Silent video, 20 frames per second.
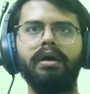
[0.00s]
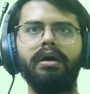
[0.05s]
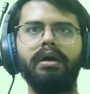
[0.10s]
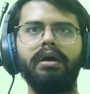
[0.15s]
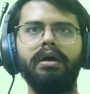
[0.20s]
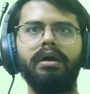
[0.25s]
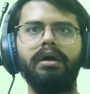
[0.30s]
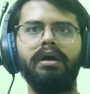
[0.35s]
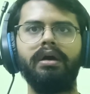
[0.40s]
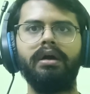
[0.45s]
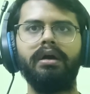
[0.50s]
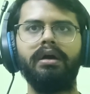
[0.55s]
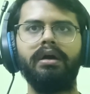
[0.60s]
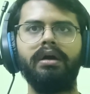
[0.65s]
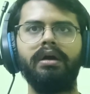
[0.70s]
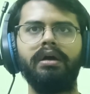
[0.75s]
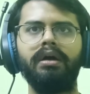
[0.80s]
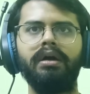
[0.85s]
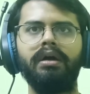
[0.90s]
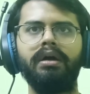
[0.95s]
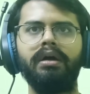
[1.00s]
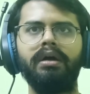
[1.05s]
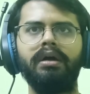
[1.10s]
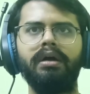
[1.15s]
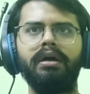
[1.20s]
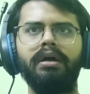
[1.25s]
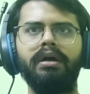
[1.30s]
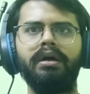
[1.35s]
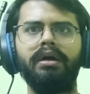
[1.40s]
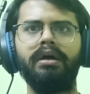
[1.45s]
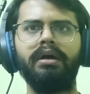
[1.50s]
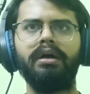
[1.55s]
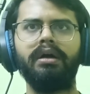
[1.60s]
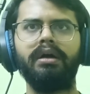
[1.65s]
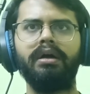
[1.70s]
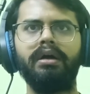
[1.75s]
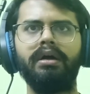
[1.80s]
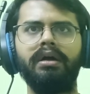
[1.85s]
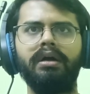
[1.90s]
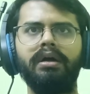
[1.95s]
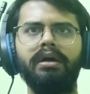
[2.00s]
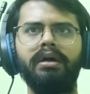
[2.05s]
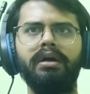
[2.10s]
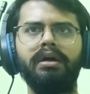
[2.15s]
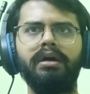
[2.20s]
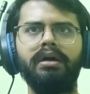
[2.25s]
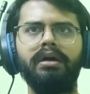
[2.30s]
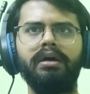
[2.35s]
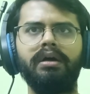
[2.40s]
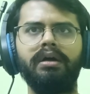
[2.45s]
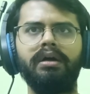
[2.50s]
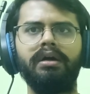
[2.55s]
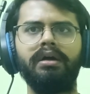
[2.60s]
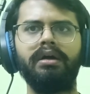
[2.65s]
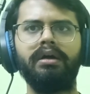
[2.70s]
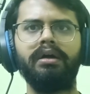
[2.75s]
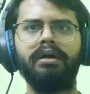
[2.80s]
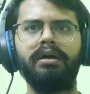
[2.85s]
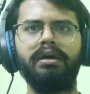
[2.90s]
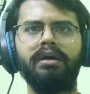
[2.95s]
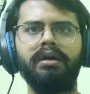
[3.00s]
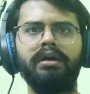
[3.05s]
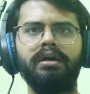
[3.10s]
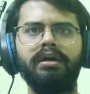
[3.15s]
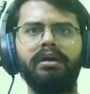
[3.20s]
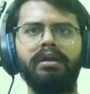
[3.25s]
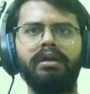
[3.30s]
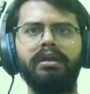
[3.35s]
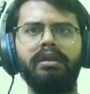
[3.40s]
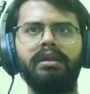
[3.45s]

(silence)